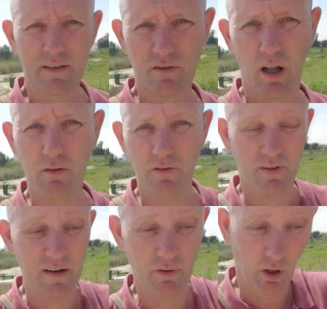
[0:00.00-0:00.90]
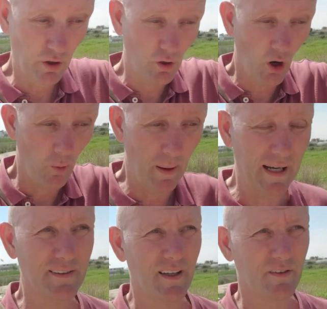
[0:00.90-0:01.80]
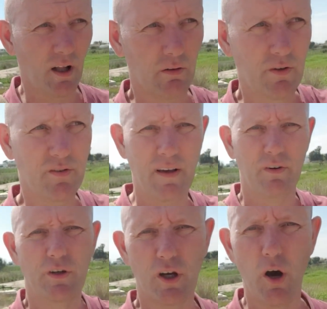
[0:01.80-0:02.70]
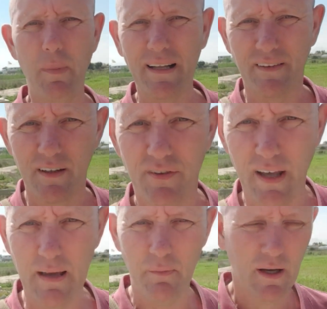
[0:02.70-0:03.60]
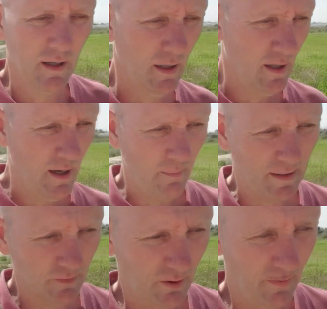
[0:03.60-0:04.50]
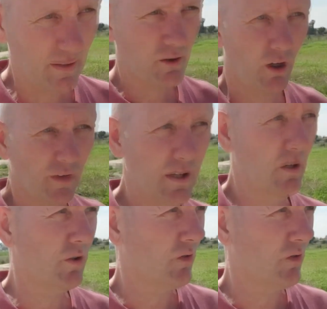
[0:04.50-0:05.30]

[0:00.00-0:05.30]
tolerance level, or you go past that tolerance level and you go back to the same amounts of alcohol that you could